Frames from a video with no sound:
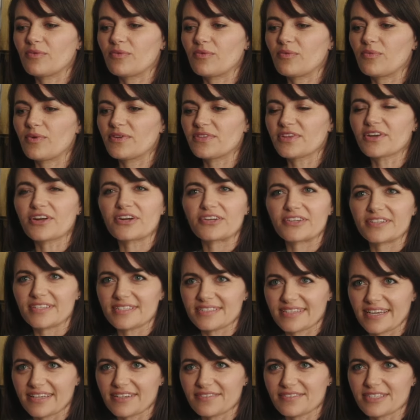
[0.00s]
what the current
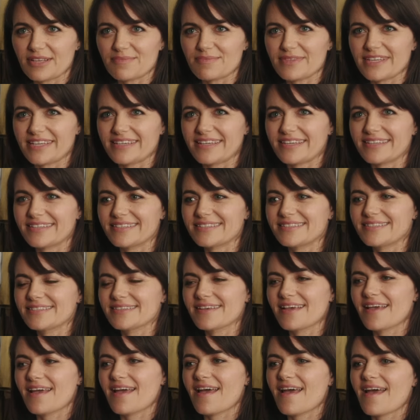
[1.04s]
state of something is
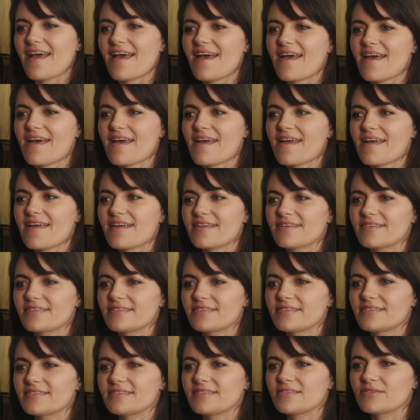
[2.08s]

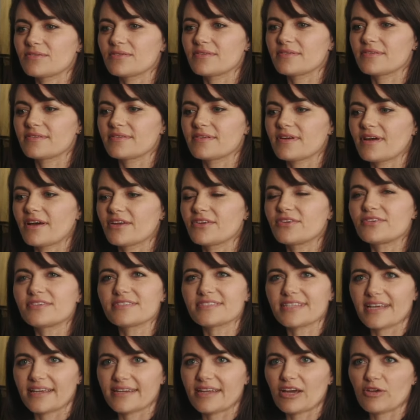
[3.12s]
and
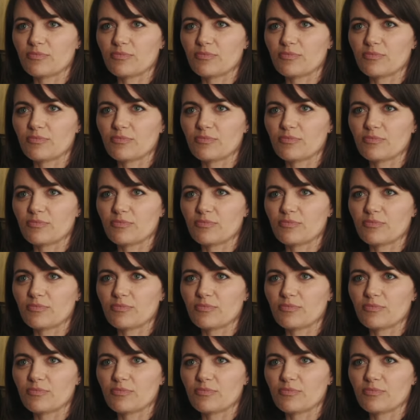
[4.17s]
understand how